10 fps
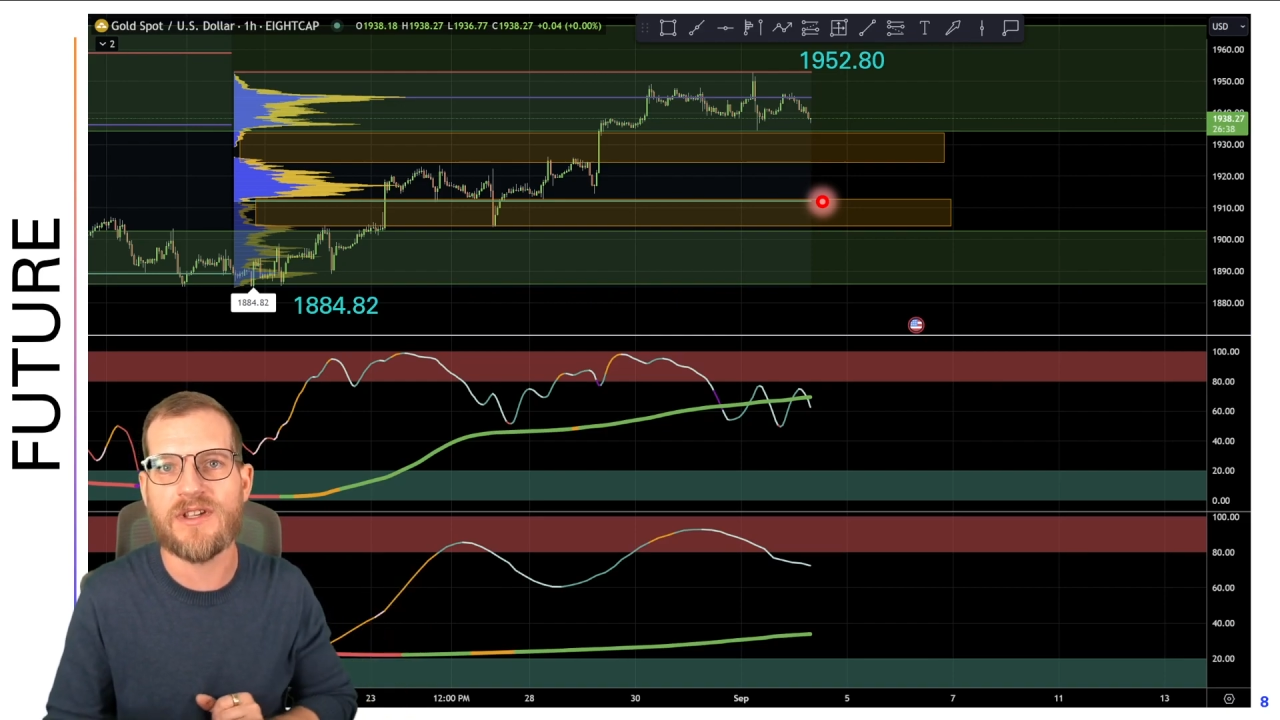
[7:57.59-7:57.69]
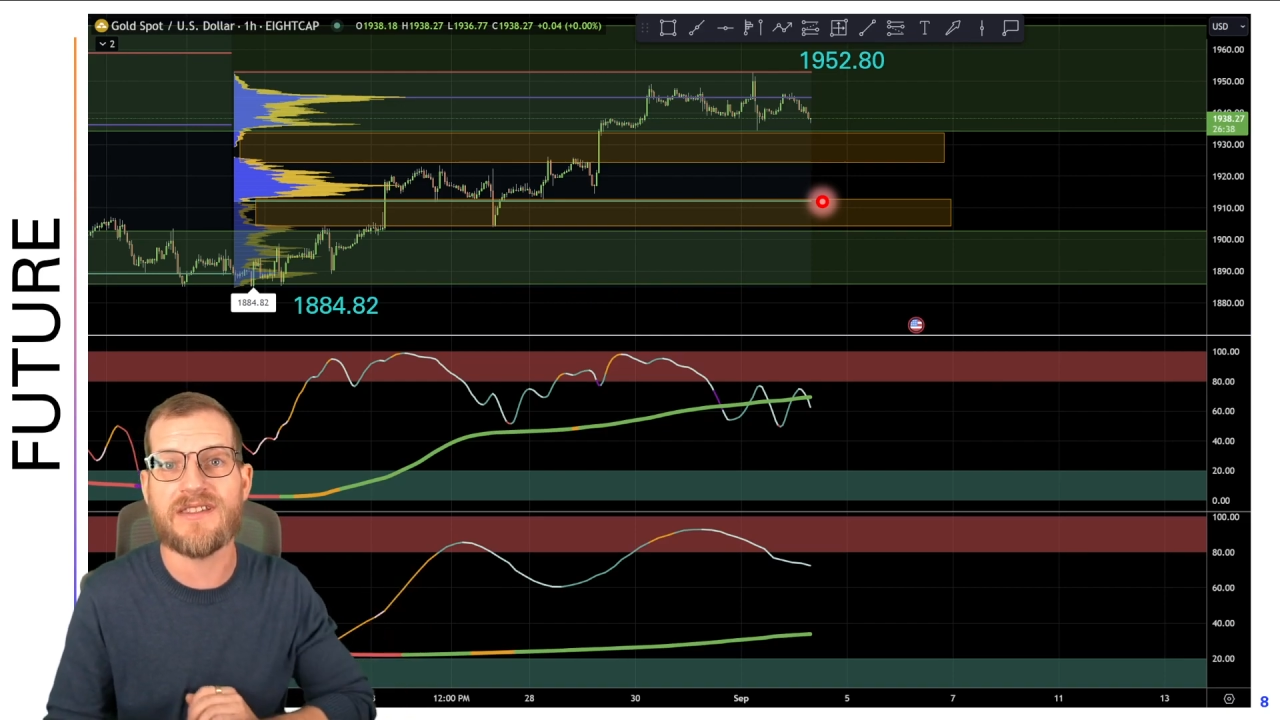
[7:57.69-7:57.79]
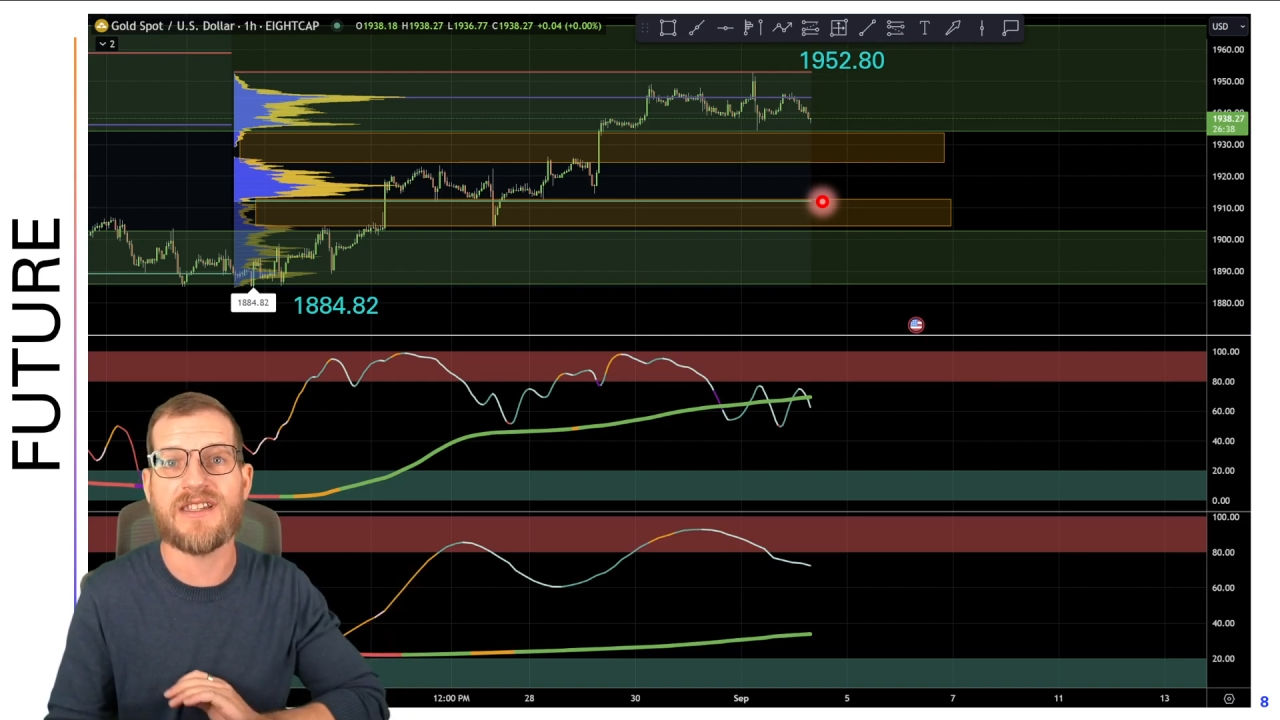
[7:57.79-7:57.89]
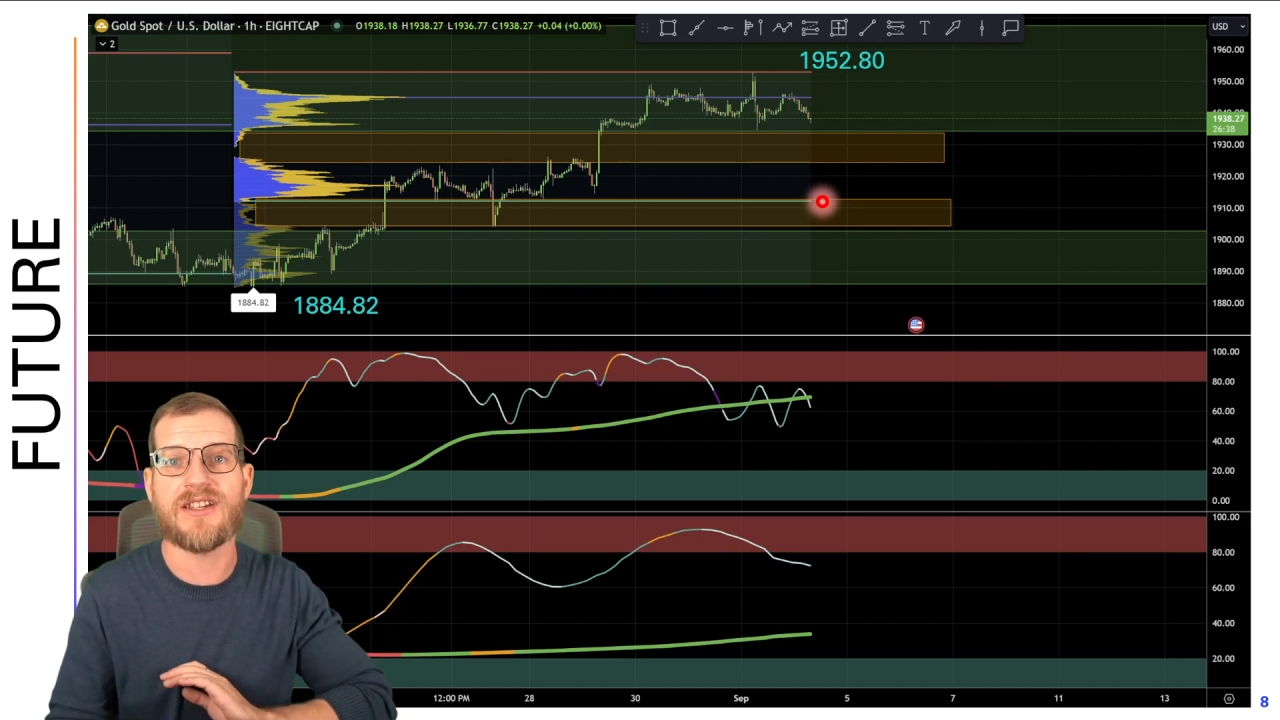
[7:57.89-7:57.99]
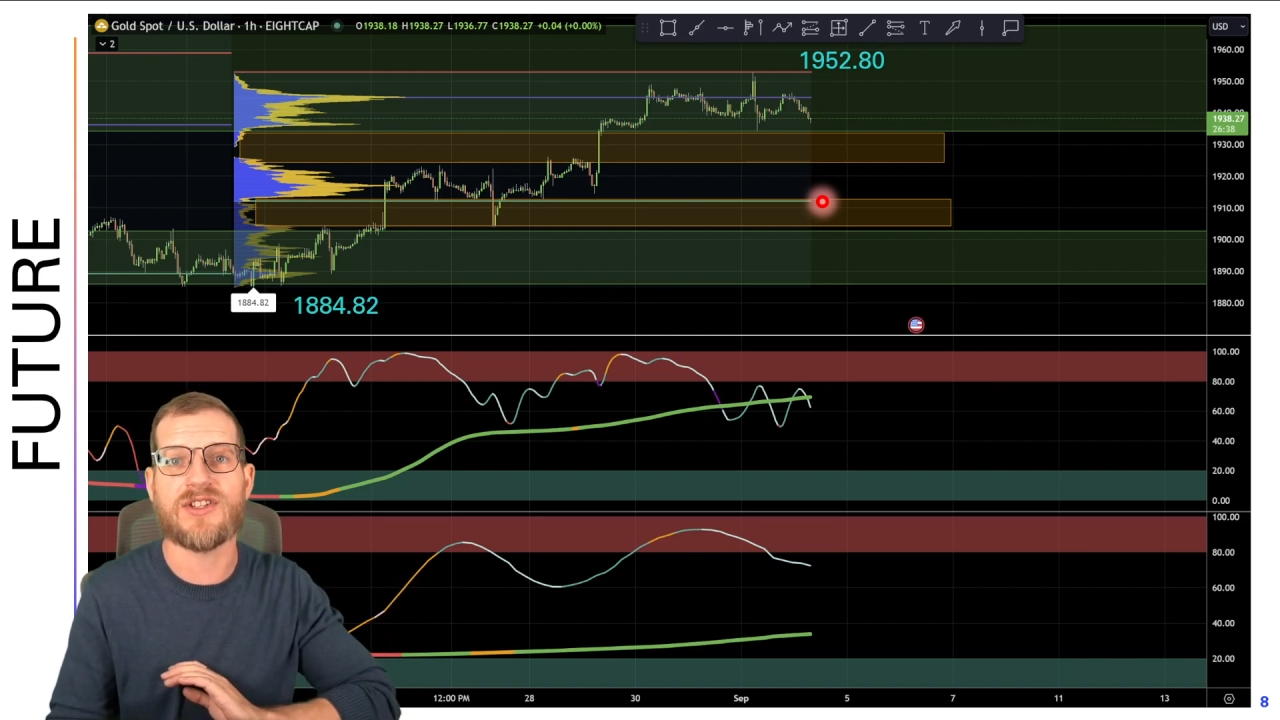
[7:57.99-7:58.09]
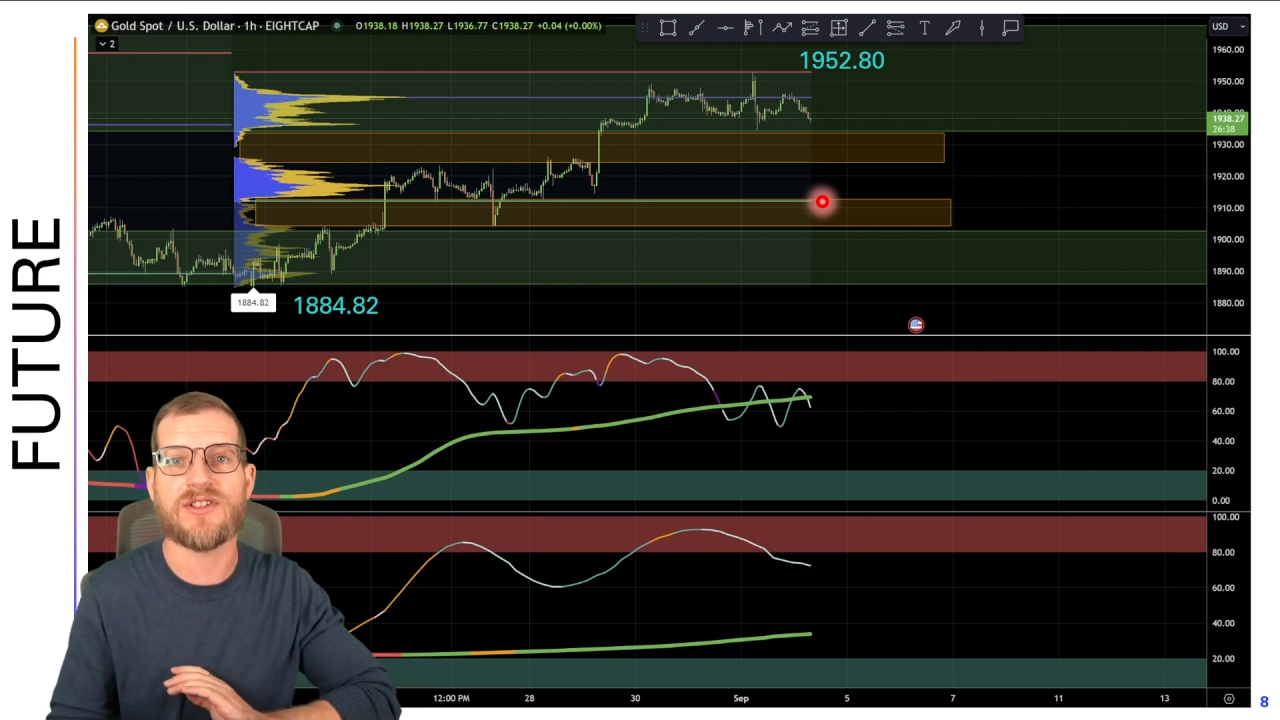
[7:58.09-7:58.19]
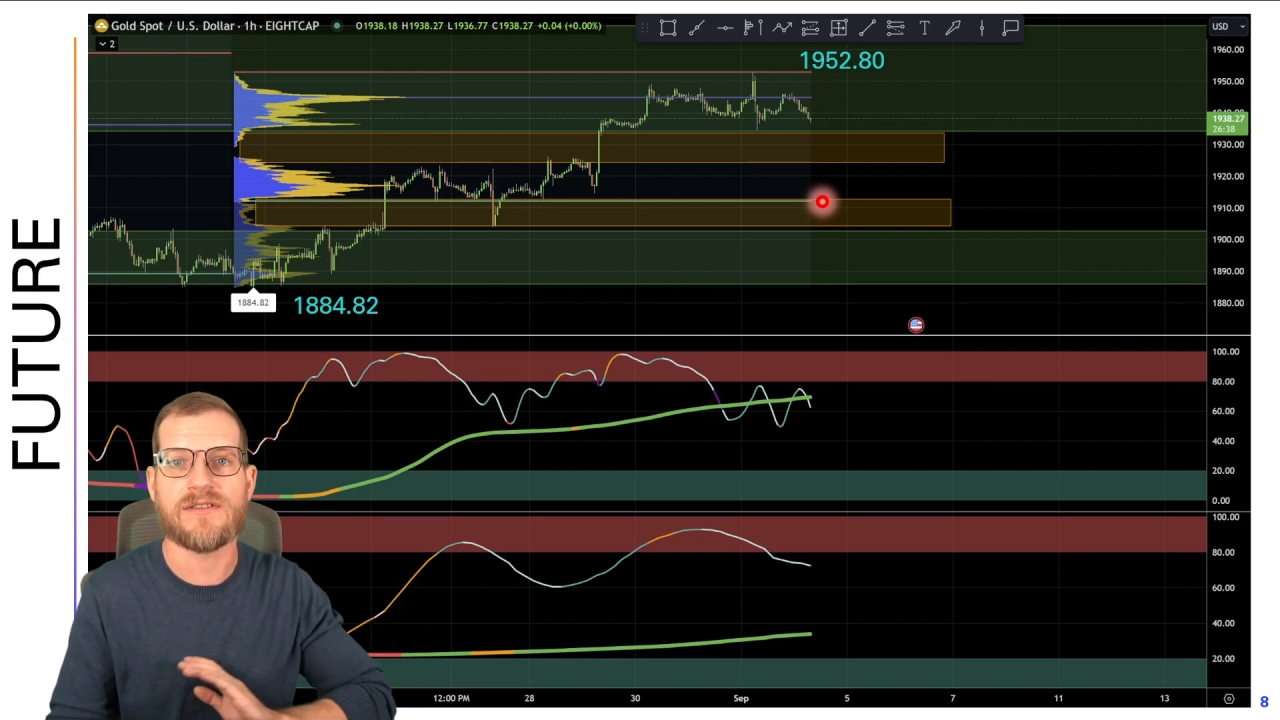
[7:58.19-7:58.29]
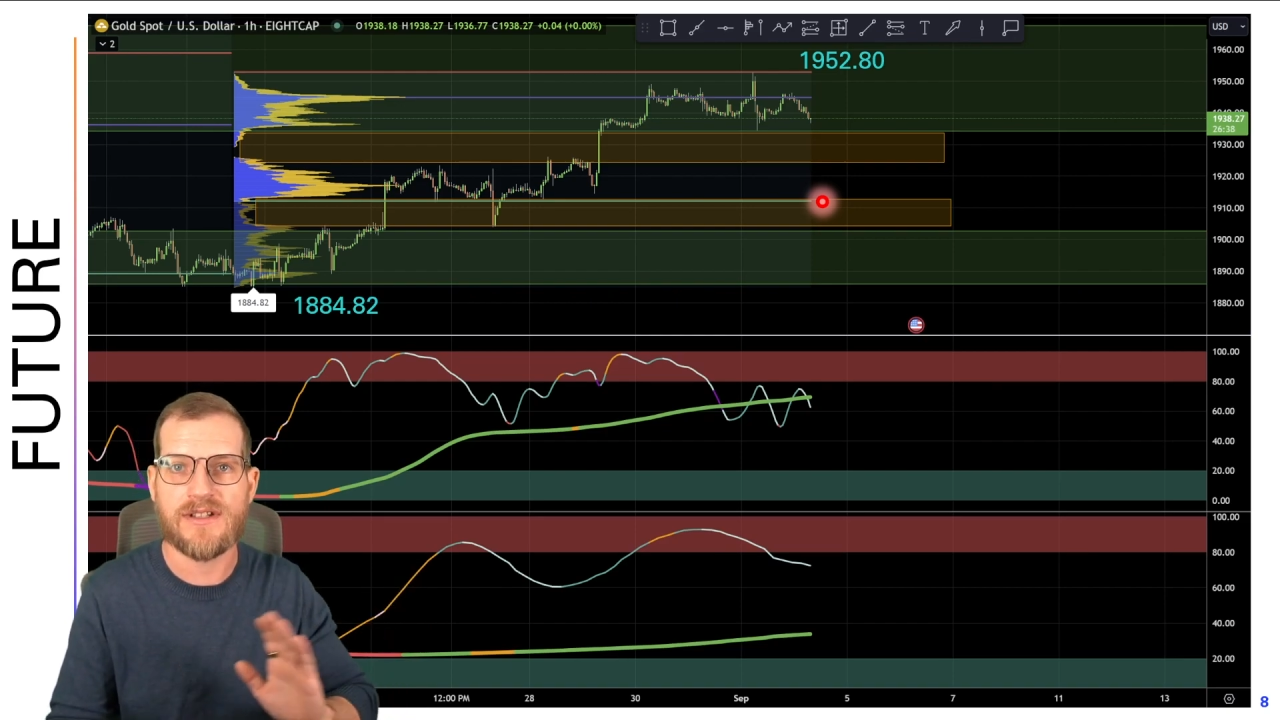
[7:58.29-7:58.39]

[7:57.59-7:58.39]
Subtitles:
teach